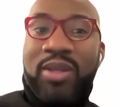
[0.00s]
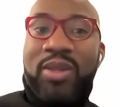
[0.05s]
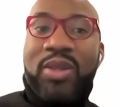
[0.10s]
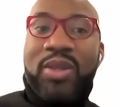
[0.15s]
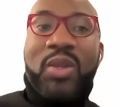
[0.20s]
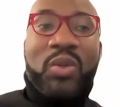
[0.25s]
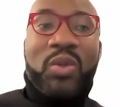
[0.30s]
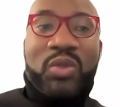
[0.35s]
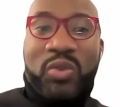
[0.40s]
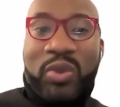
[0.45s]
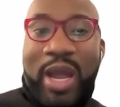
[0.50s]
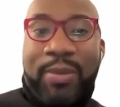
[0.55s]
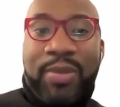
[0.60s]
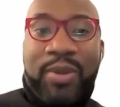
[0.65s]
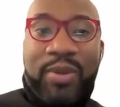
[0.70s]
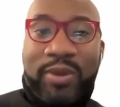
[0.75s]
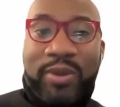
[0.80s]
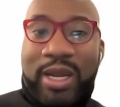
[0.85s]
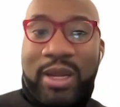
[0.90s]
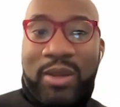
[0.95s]
those
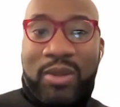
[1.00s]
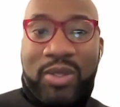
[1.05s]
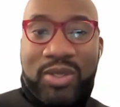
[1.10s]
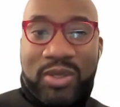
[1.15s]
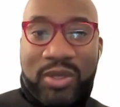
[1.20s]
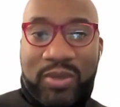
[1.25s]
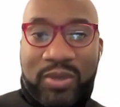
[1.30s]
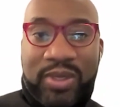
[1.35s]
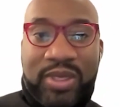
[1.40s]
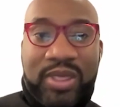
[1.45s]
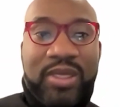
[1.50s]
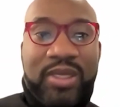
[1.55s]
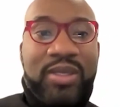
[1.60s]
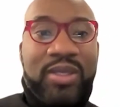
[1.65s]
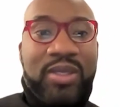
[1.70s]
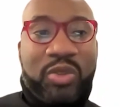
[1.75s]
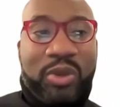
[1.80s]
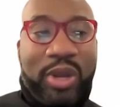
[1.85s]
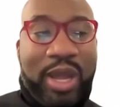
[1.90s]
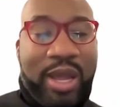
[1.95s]
wraparound services,
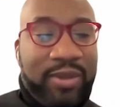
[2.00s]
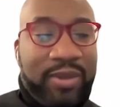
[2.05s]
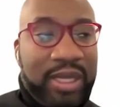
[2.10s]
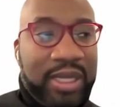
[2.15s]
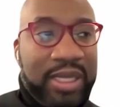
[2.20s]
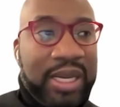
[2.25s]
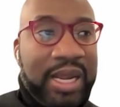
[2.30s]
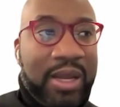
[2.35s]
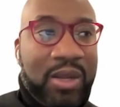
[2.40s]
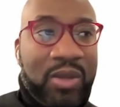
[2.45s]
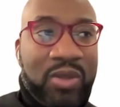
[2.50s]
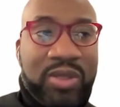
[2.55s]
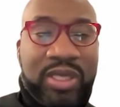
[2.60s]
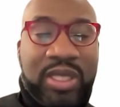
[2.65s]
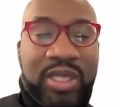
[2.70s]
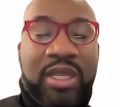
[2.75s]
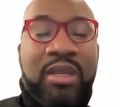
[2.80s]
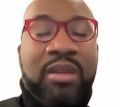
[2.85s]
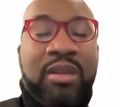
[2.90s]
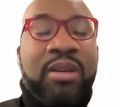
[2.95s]
the travel and
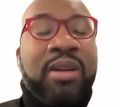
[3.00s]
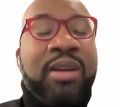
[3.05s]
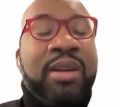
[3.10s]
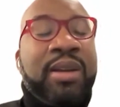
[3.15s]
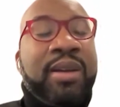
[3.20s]
housing,